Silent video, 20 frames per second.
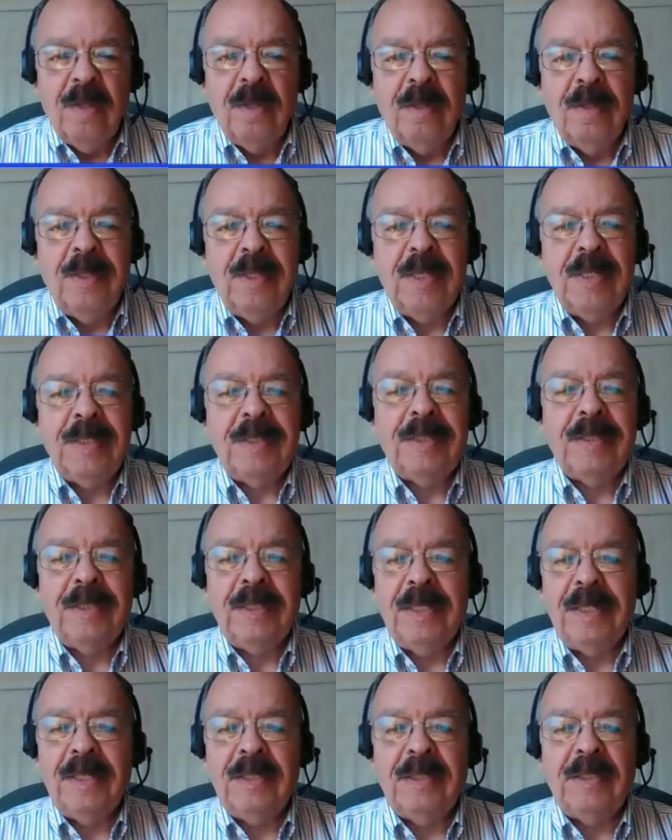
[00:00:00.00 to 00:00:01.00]
This
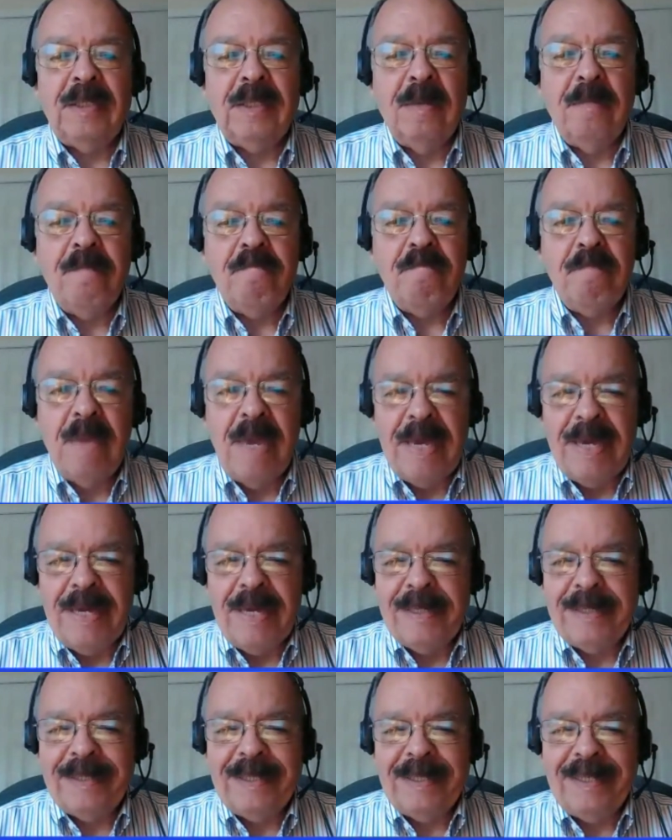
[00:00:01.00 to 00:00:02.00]
is an
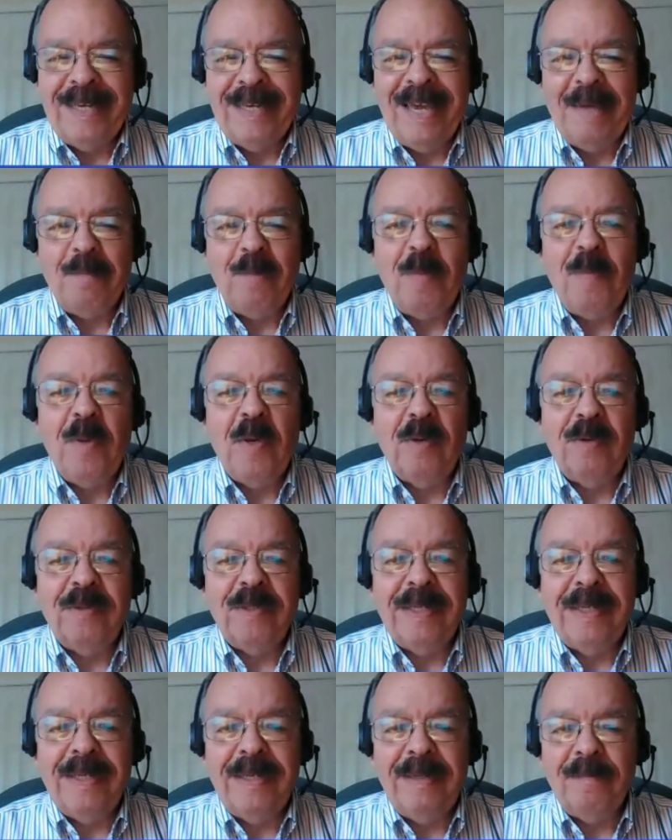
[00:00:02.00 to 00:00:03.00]
amazing
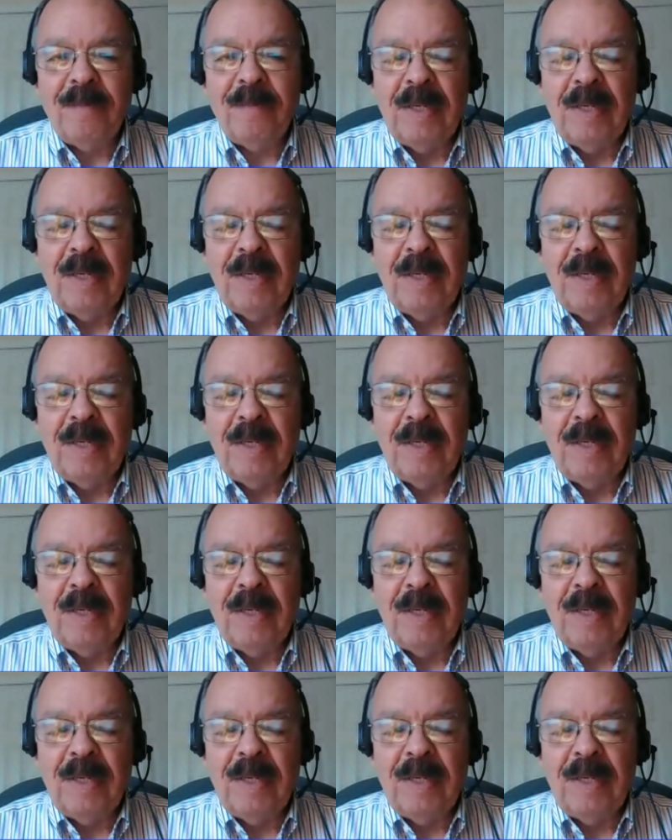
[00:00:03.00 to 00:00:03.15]
capability.